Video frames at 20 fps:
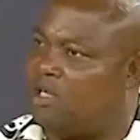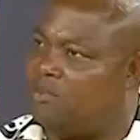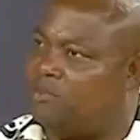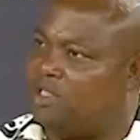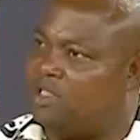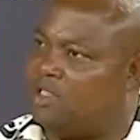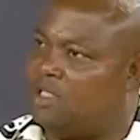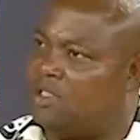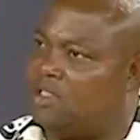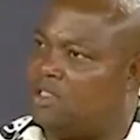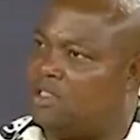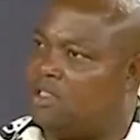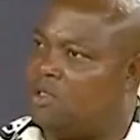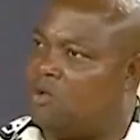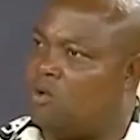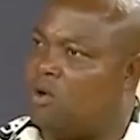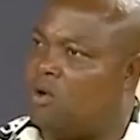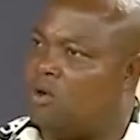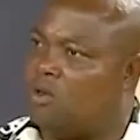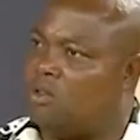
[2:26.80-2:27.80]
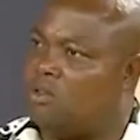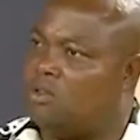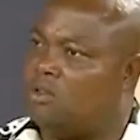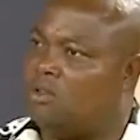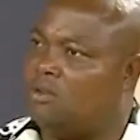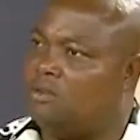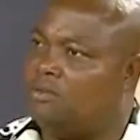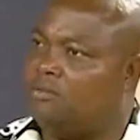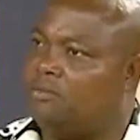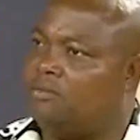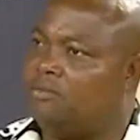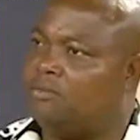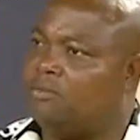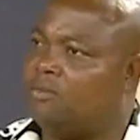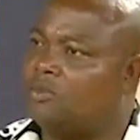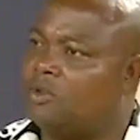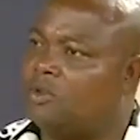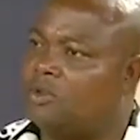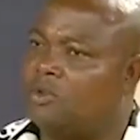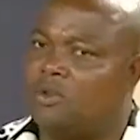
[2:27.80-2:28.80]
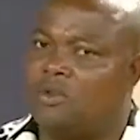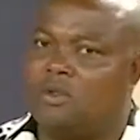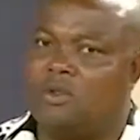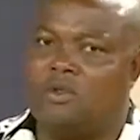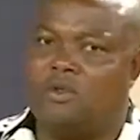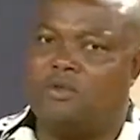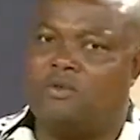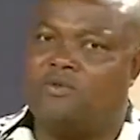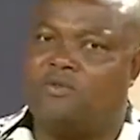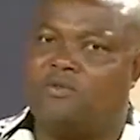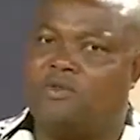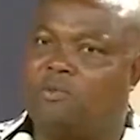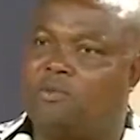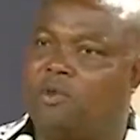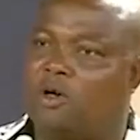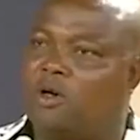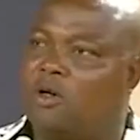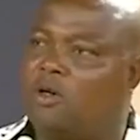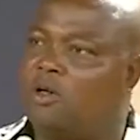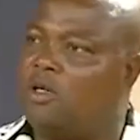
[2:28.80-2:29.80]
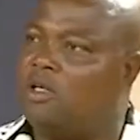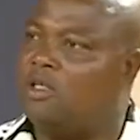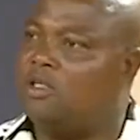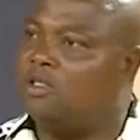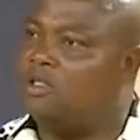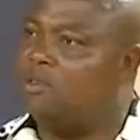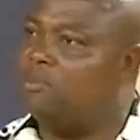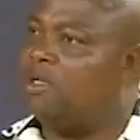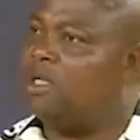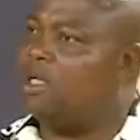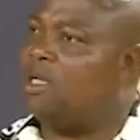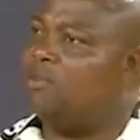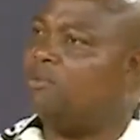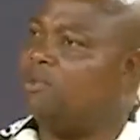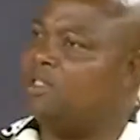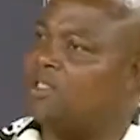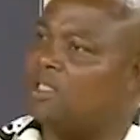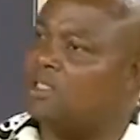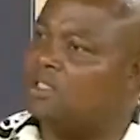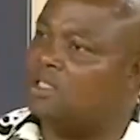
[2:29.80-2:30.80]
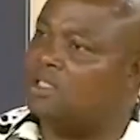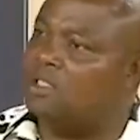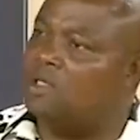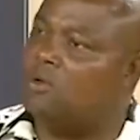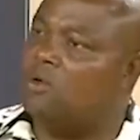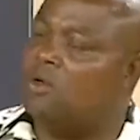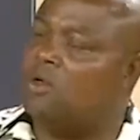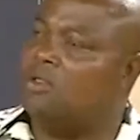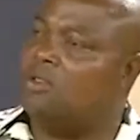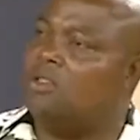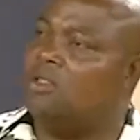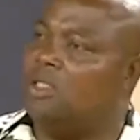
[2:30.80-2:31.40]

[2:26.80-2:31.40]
business in the world. Football is the biggest business in the world.